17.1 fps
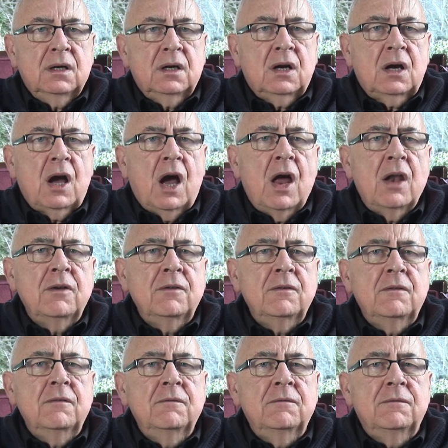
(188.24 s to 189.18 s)

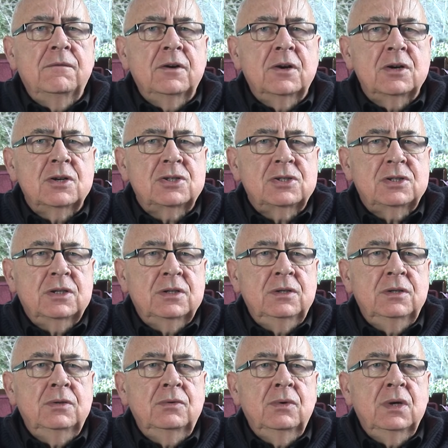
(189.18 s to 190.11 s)

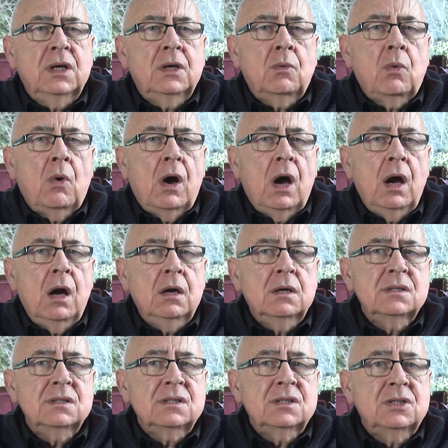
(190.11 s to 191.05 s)
Conversion
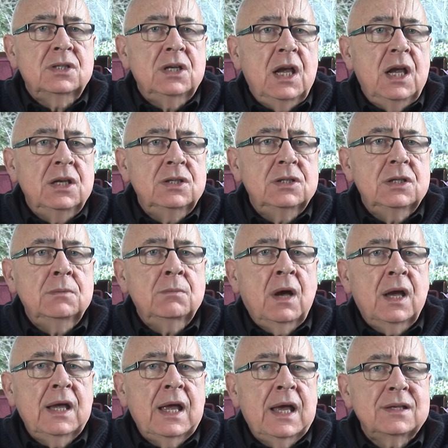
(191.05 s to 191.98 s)
requires changing
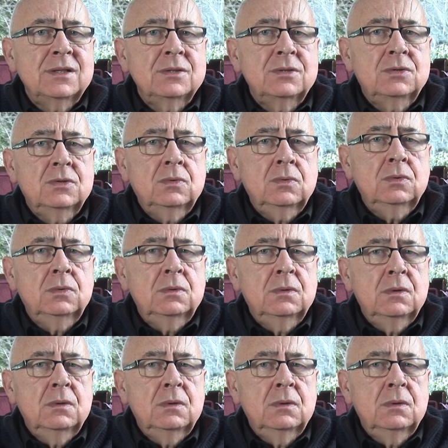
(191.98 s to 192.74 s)
my attitude.